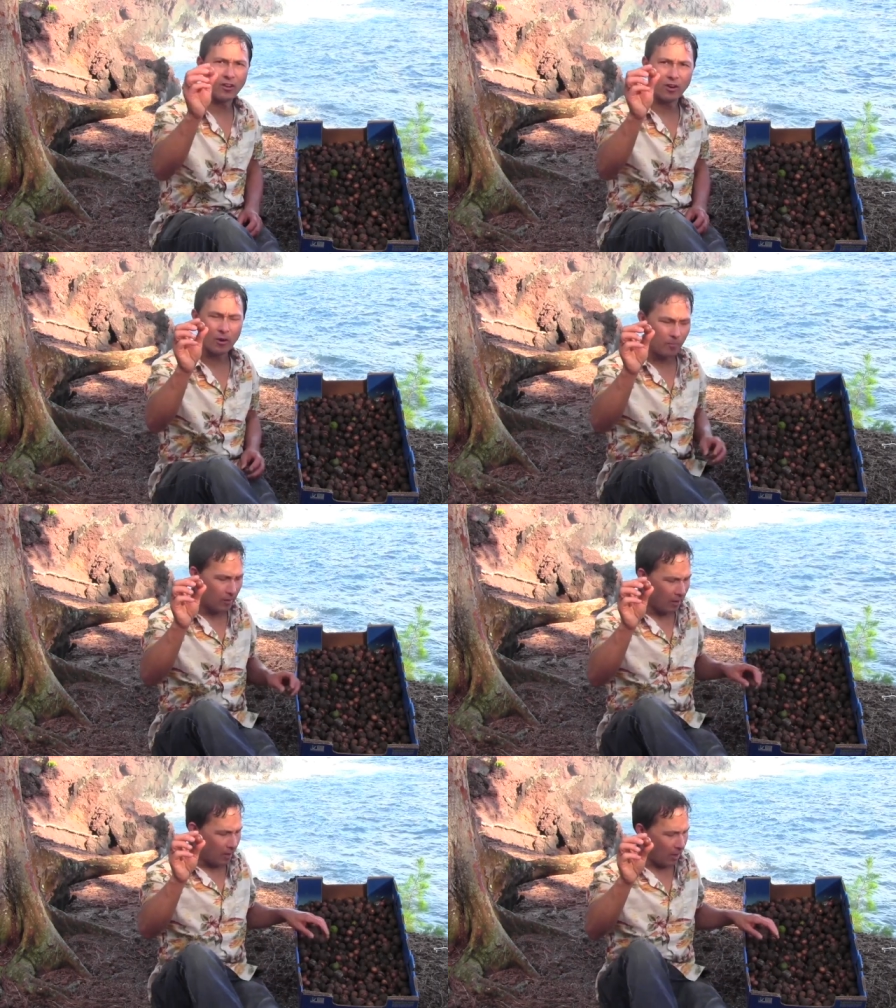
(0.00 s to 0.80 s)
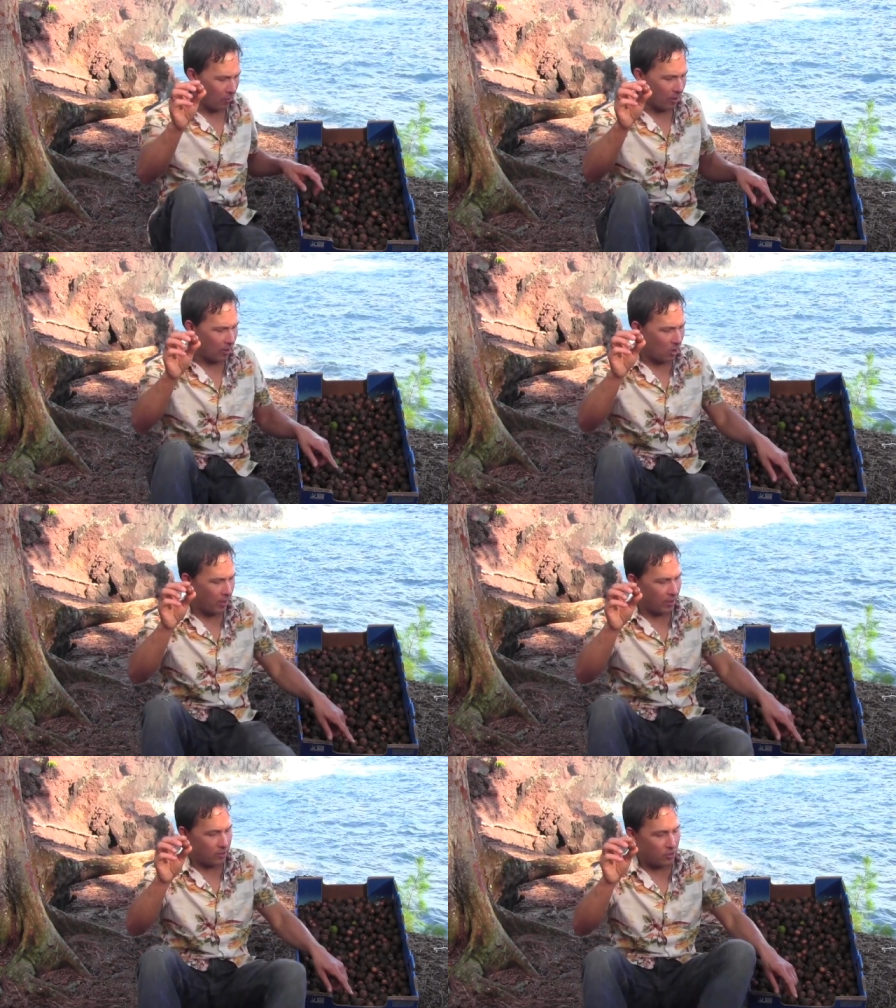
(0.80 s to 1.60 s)
here and we're gonna go
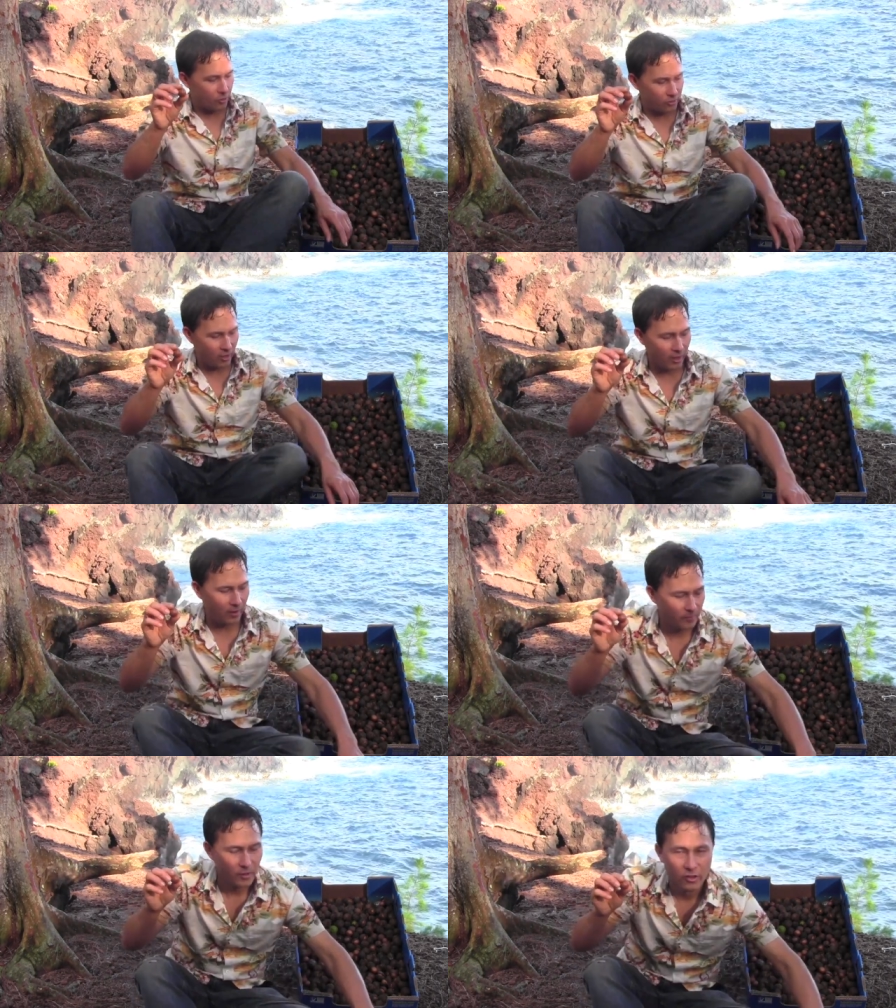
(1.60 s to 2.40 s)
ahead and use a uh,